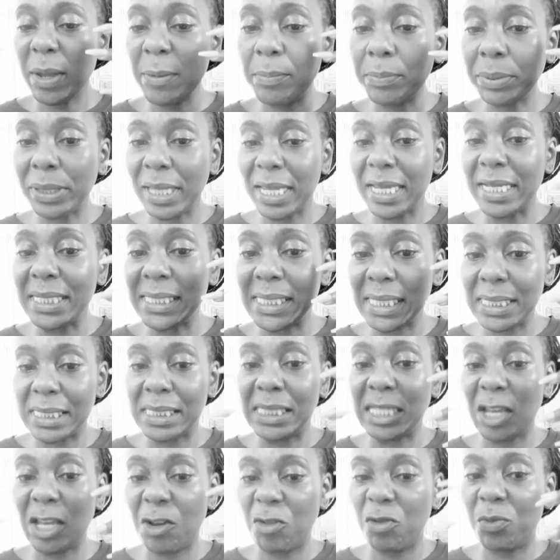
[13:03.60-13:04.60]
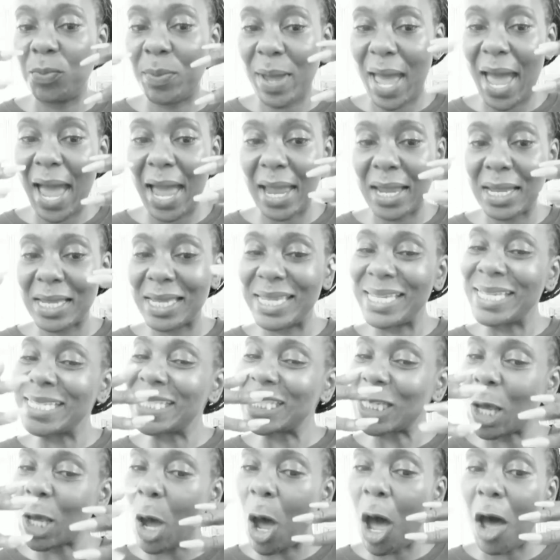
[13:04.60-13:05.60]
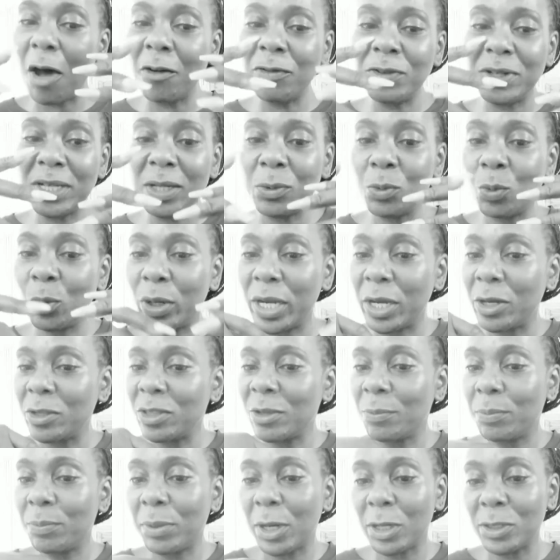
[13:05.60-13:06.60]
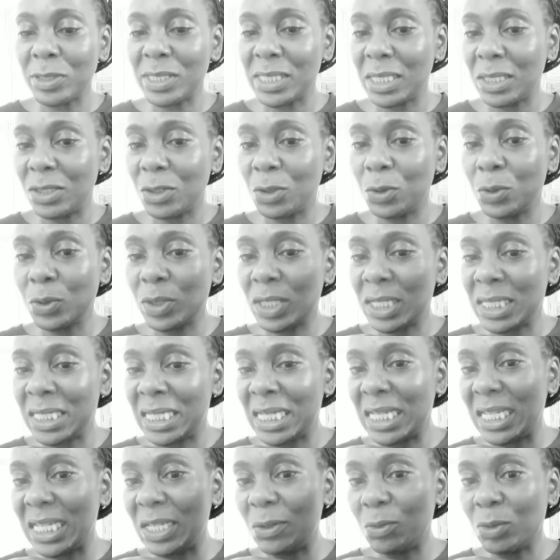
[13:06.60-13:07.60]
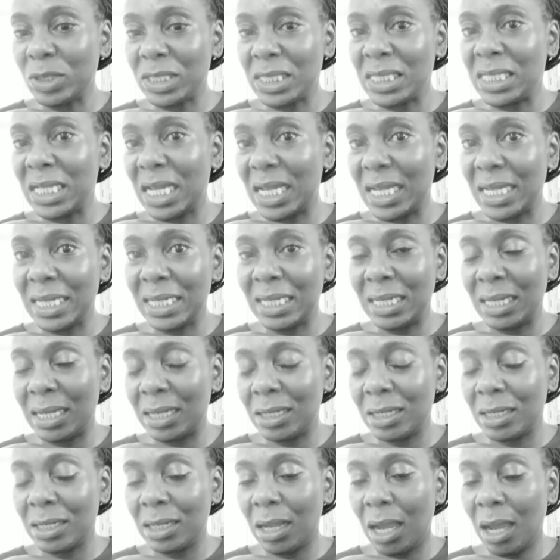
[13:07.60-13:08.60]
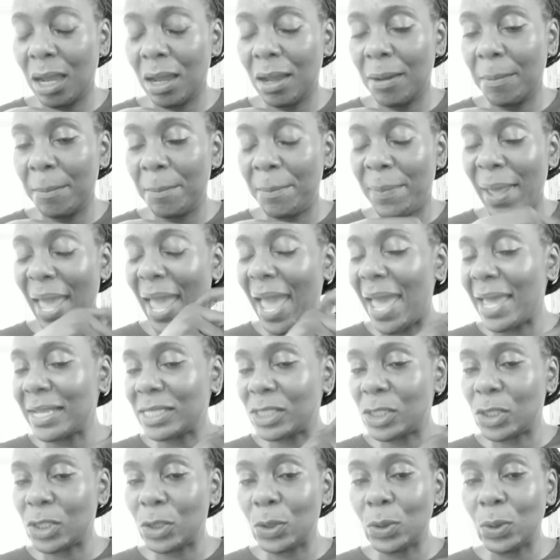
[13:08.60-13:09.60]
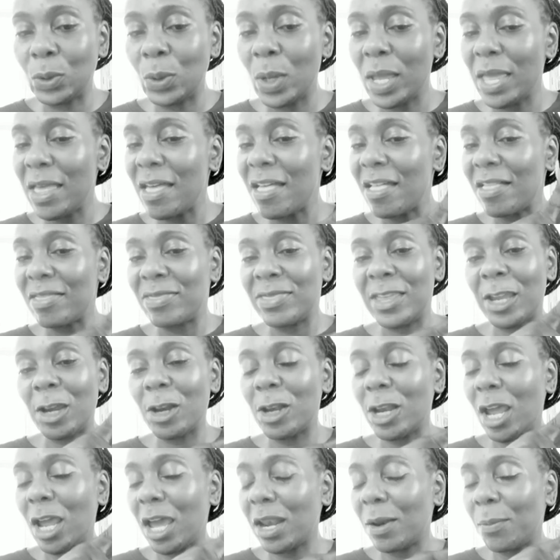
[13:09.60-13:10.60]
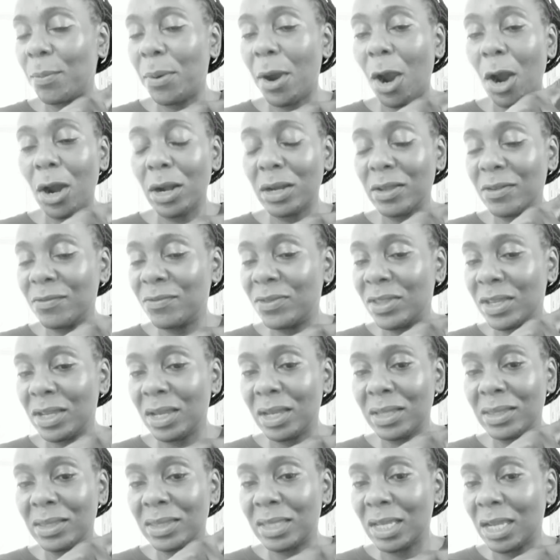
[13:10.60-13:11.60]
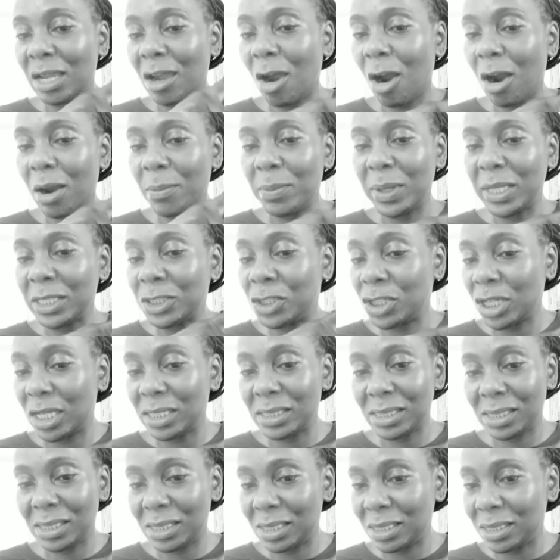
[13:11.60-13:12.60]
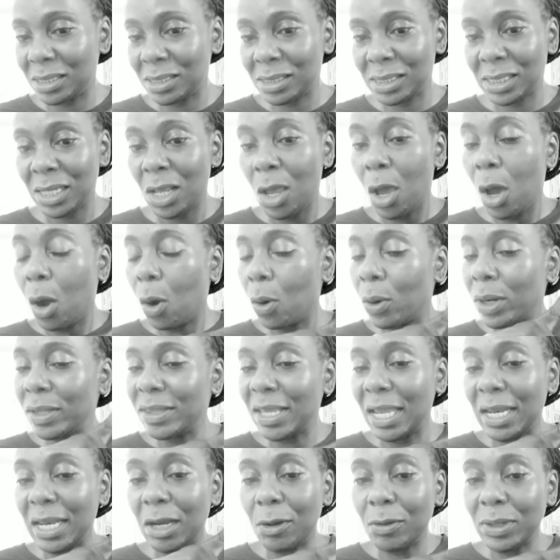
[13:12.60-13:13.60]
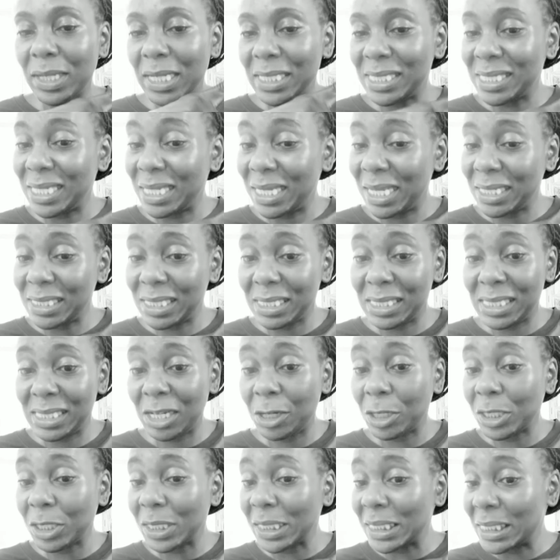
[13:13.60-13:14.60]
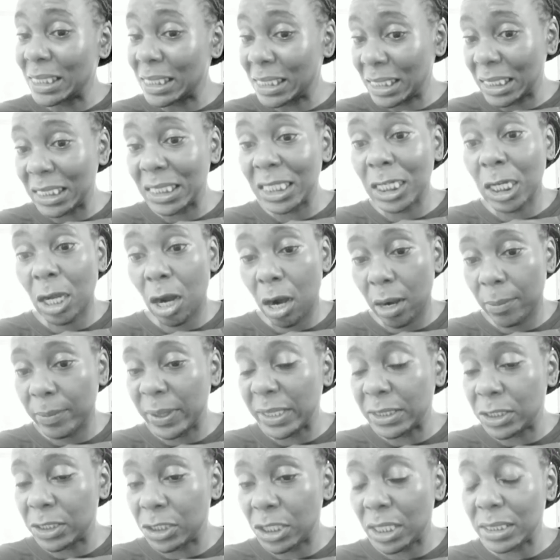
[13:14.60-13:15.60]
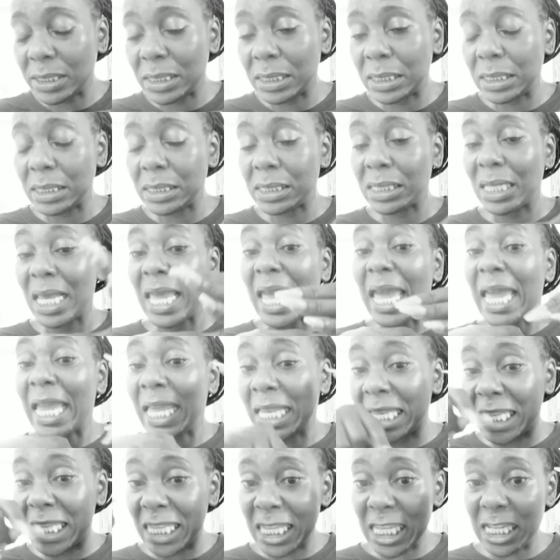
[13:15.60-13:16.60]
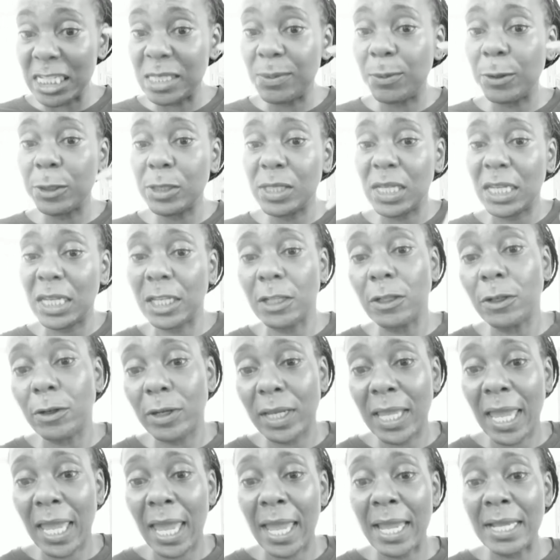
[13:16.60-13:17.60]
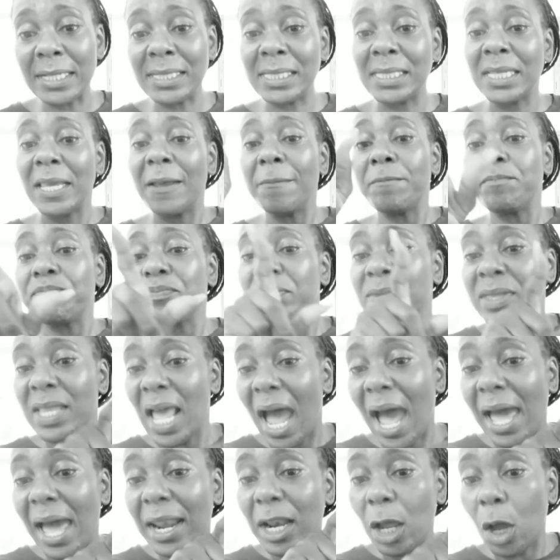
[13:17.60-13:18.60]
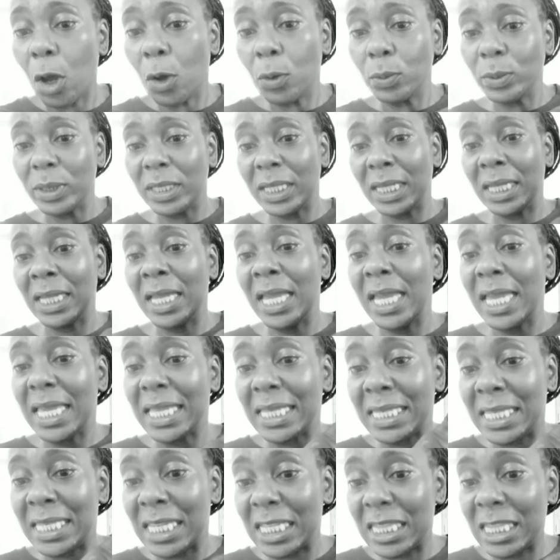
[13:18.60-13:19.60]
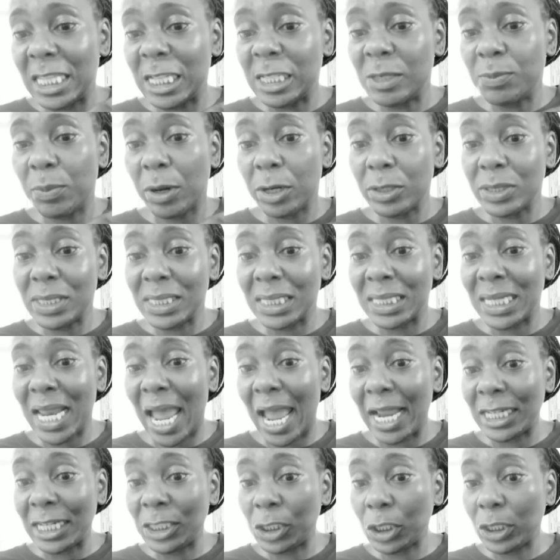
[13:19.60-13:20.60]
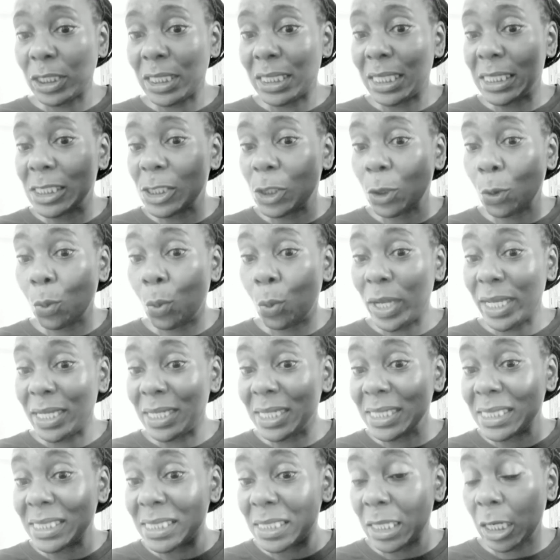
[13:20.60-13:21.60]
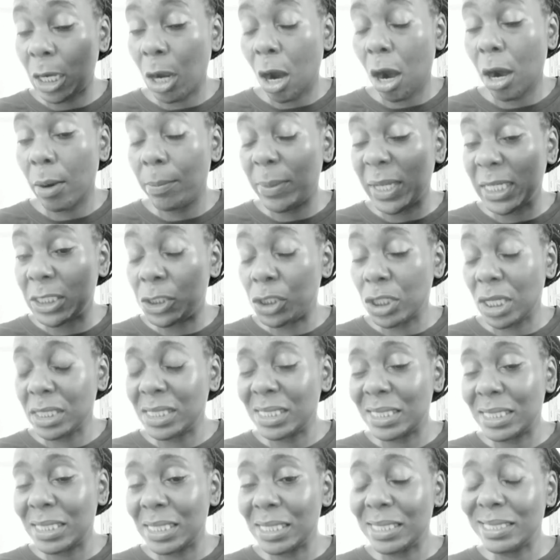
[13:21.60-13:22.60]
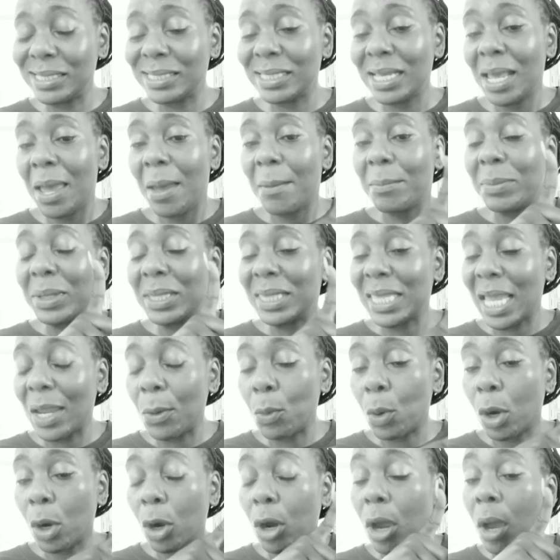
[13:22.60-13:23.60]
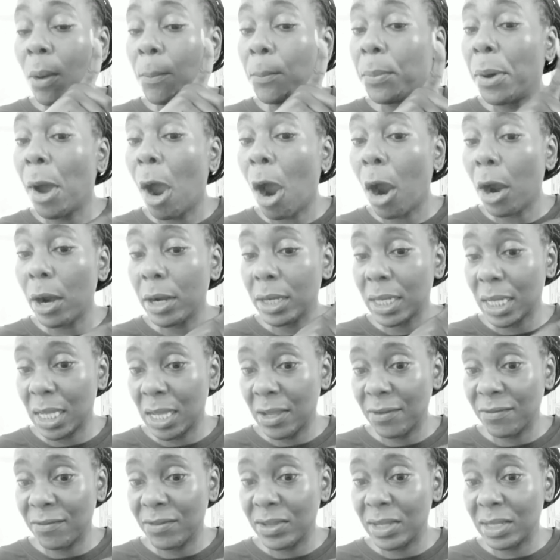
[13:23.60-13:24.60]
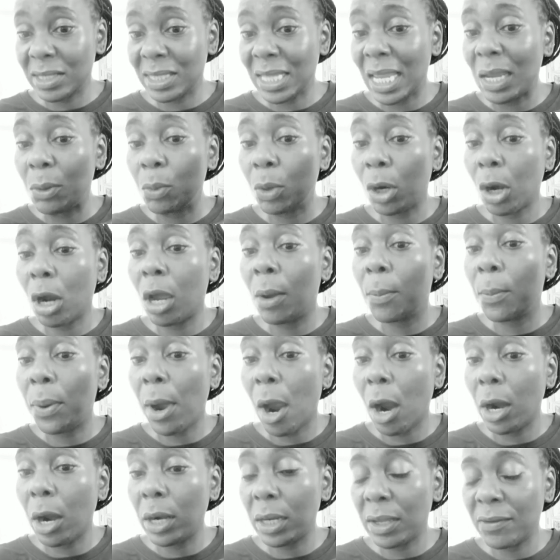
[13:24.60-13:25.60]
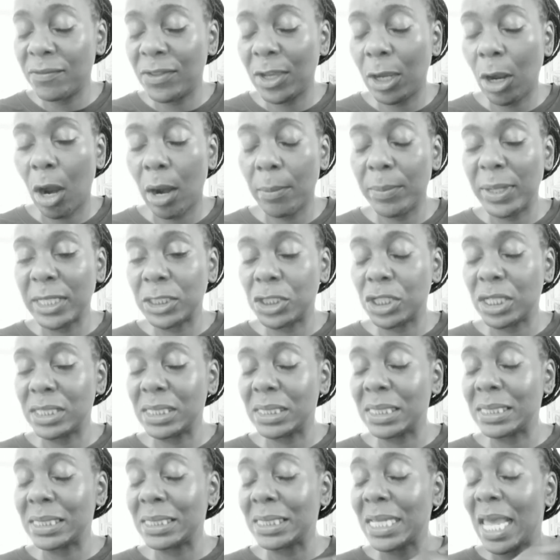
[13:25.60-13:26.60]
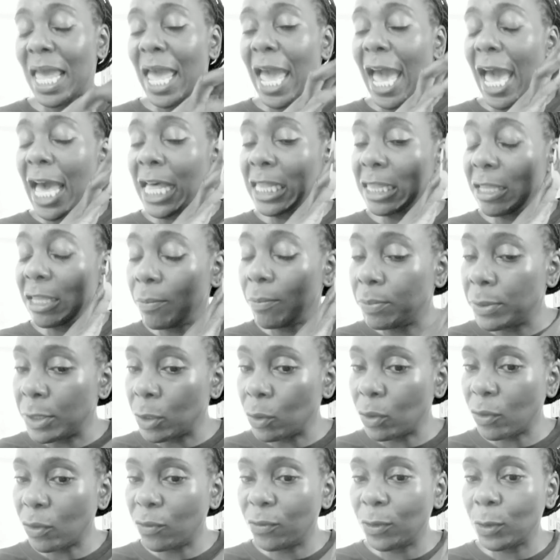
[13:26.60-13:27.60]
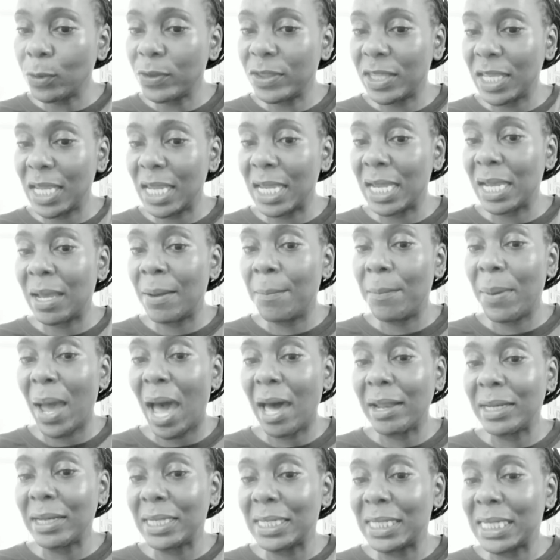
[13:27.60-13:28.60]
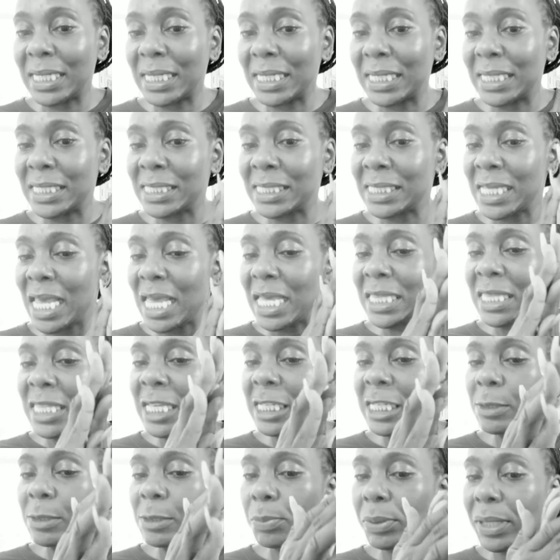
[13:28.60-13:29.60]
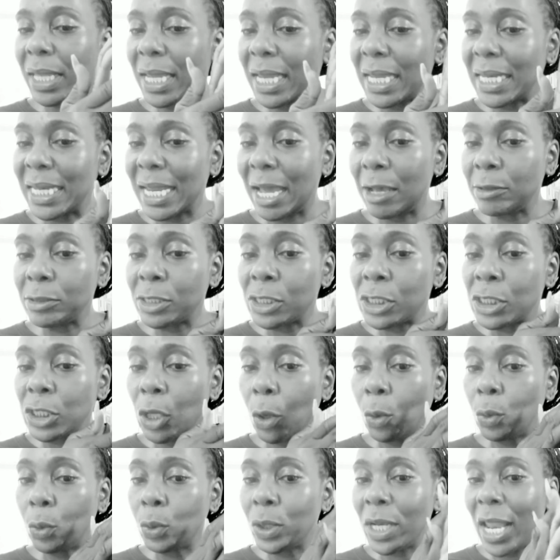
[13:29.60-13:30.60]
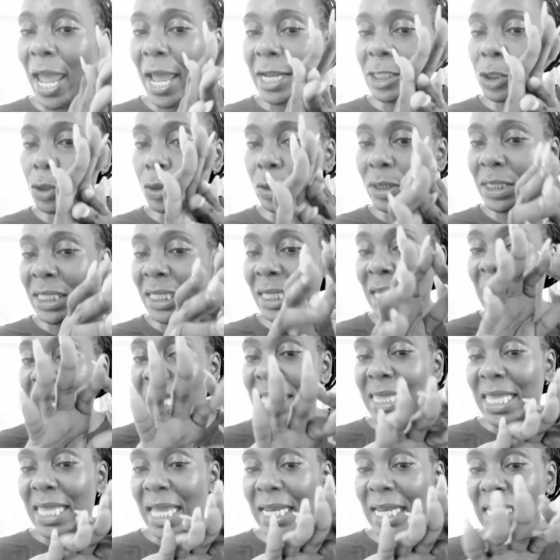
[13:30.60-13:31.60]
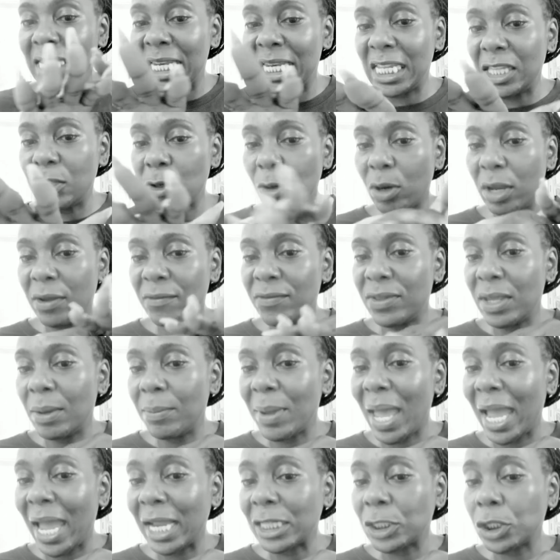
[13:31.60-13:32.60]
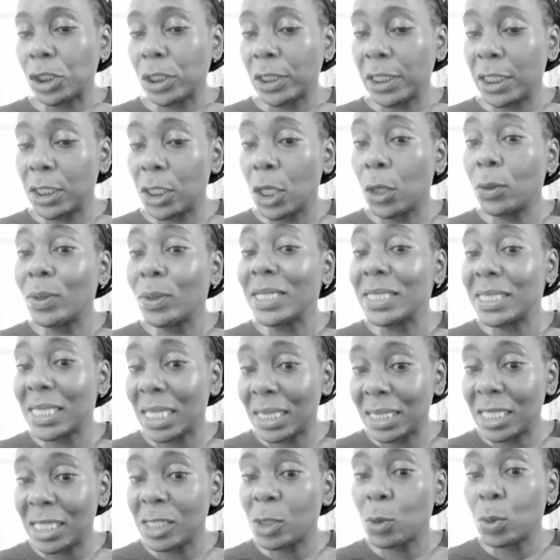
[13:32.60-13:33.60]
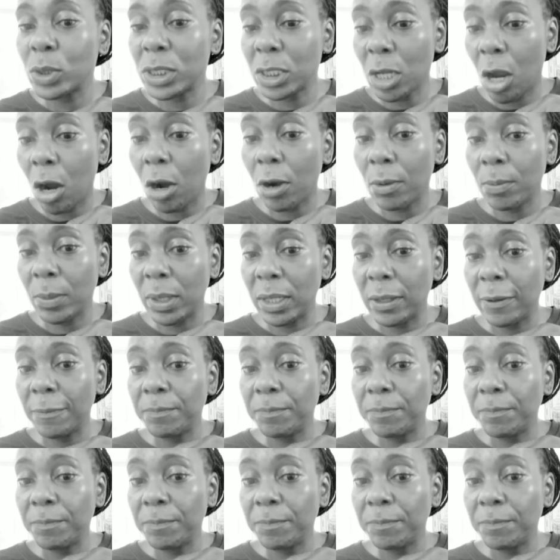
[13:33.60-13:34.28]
plays itself back, it's often where the person who the deed was done bad to, they're not a part of the karmic justice. Or they don't get to necessarily see the karmic justice. In this particular case, not only did this person actually get to witness the karmic justice, but they were a part of it. They were a part of the karmic justice. And the beautiful thing about it is this played out so naturally that neither of them actually noticed that this was karma.